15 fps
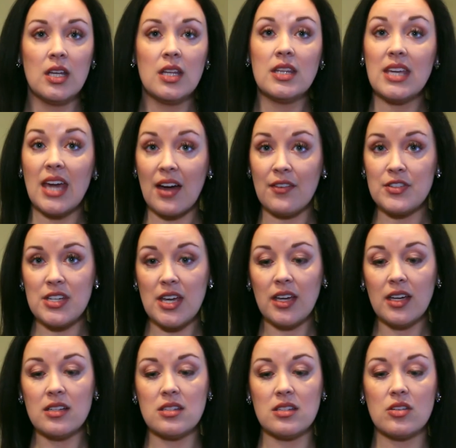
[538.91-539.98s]
The FDA
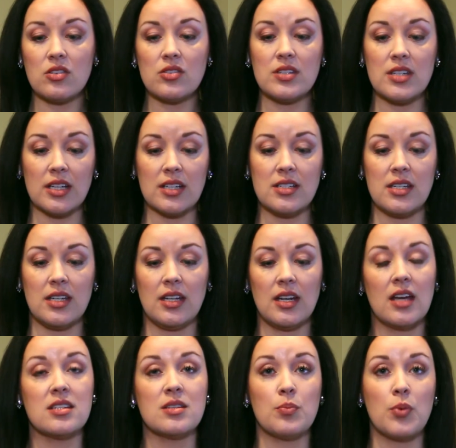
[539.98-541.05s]
considers nicotine
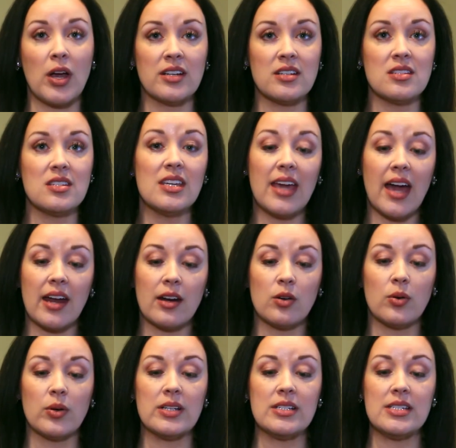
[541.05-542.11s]
as a pregnancy
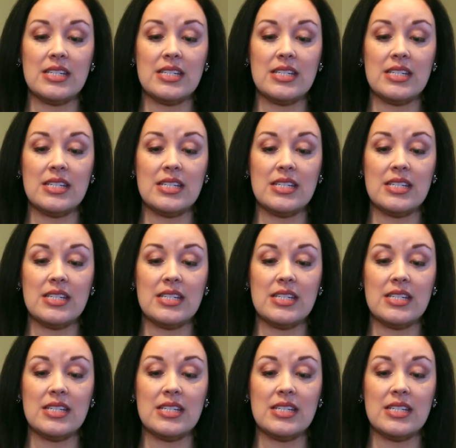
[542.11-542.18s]
Category